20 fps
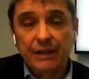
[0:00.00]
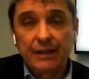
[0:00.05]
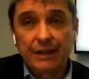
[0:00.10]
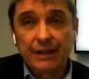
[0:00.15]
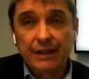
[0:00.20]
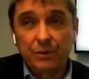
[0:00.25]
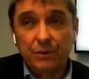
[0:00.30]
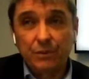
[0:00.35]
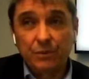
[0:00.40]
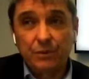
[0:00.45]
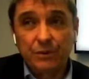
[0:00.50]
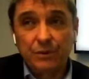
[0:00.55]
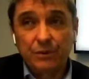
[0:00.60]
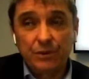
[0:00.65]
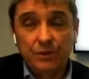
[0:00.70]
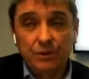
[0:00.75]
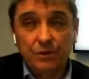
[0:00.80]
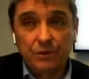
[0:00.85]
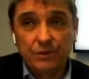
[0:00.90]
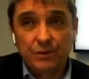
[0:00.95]
Now,
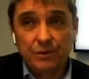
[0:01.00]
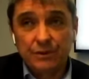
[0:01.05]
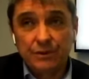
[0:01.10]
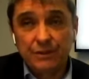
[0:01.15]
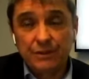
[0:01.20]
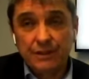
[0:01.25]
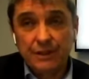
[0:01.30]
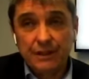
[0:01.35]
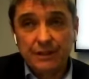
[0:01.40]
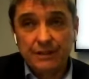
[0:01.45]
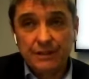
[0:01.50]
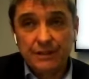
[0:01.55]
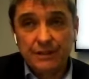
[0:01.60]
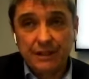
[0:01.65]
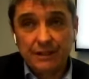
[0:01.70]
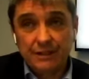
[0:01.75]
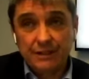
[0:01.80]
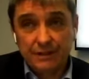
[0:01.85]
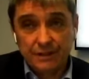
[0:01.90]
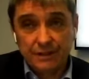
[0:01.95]
you know, to the
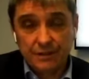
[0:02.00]
extent,